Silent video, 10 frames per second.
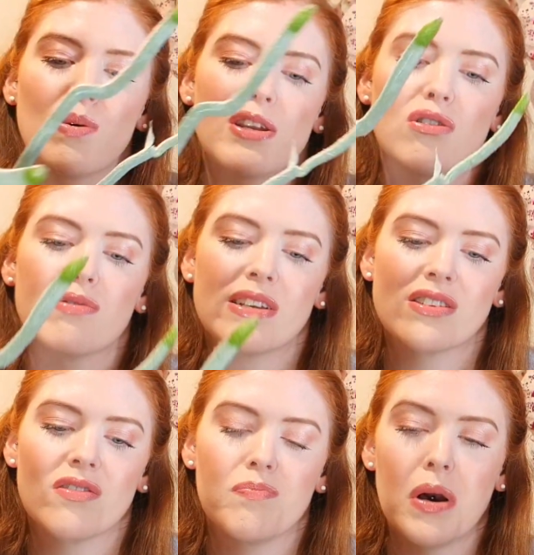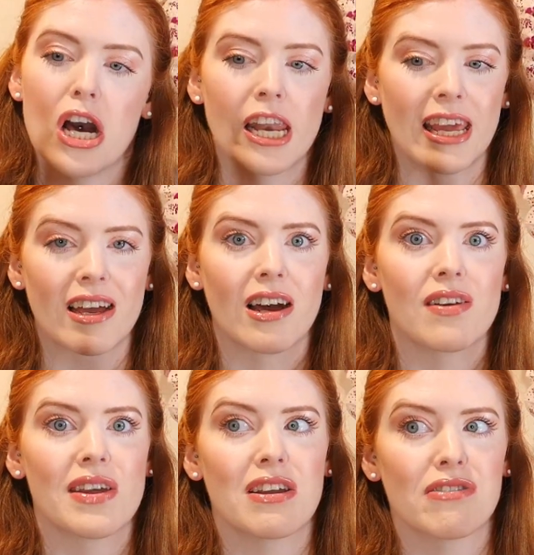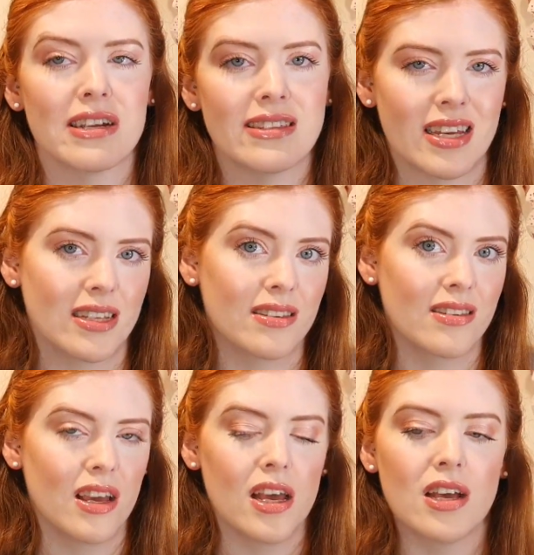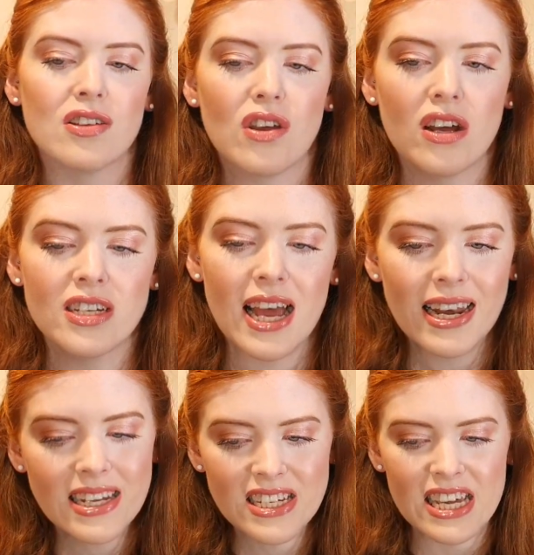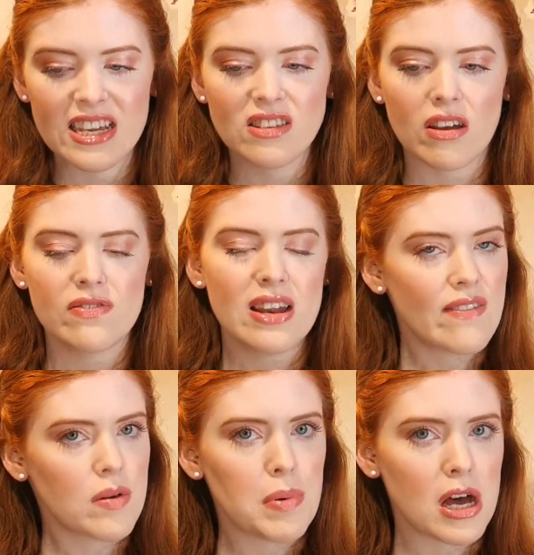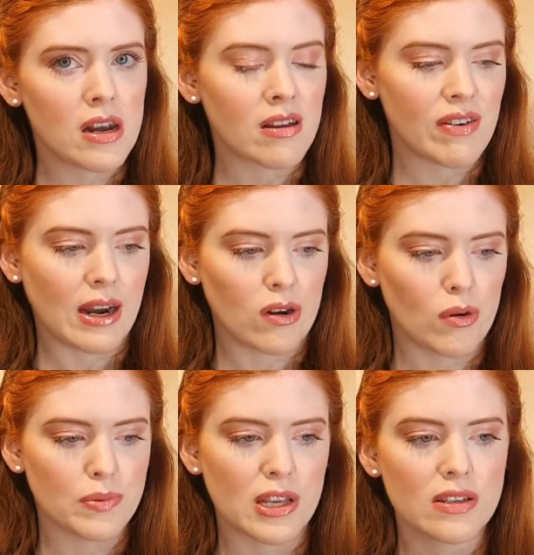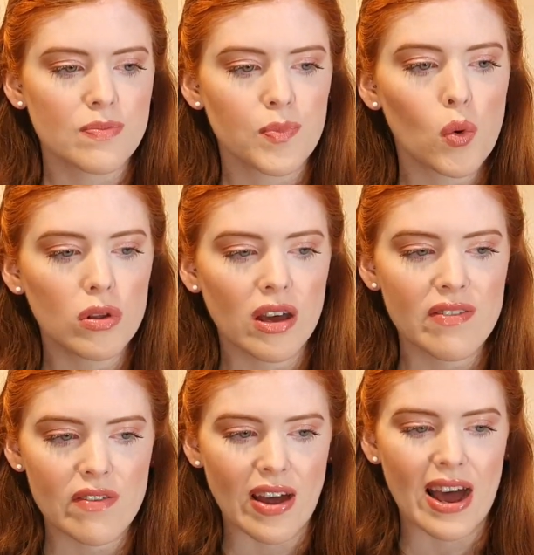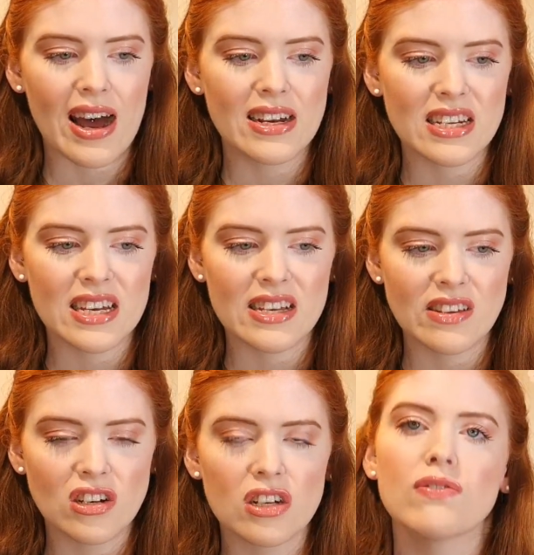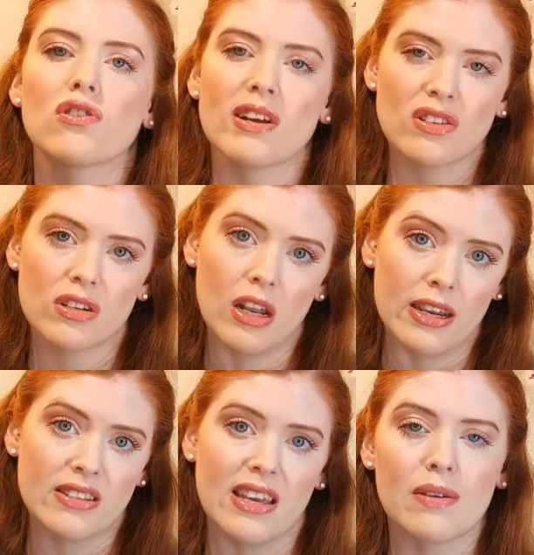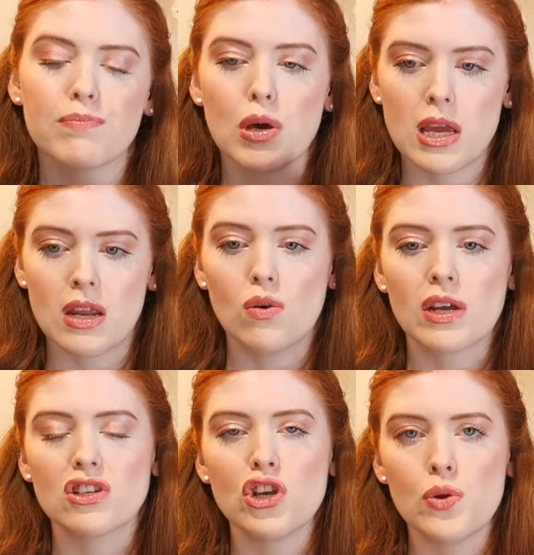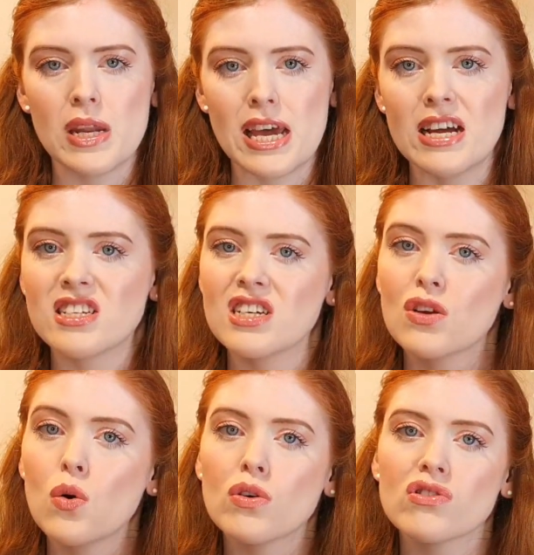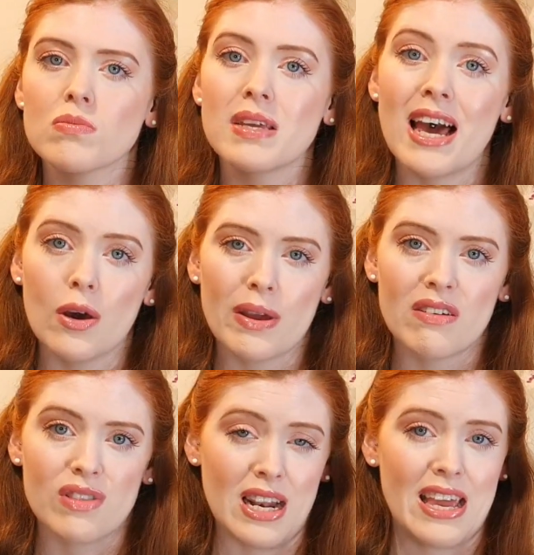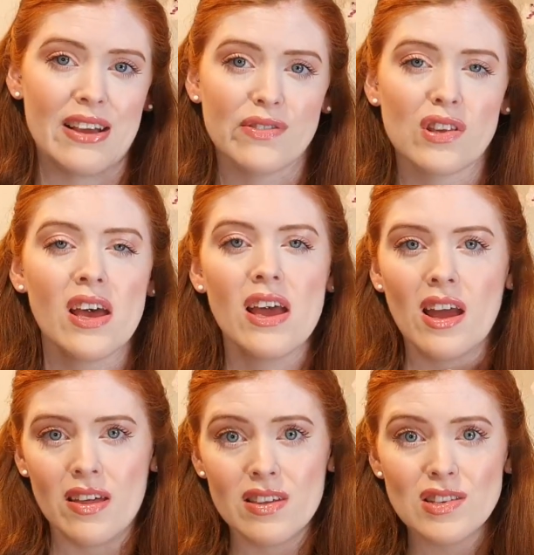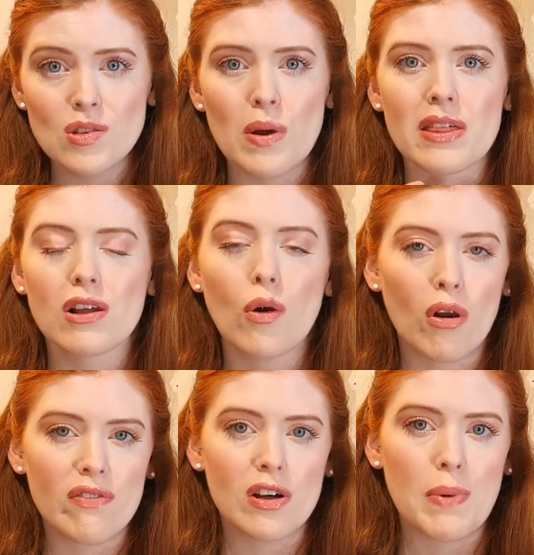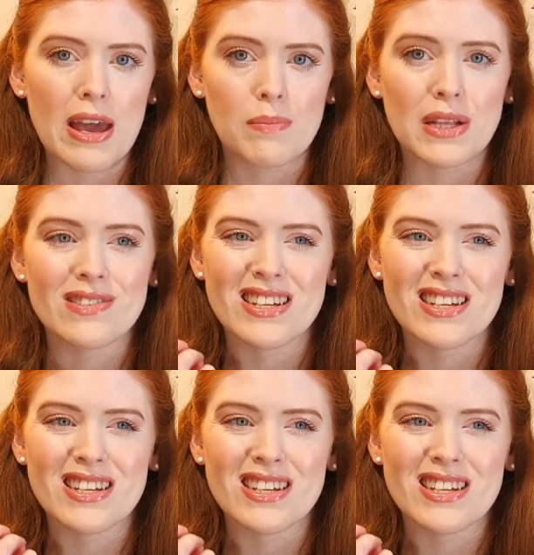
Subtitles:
when your risk of burning kind of increases. So under LEDs, I've never burnt a Phalaenopsis. All that I've ever had is under fluorescent lighting. Putting an orchid too near did cause some yellowing of the leaves. And this is where the chlorophyll pigments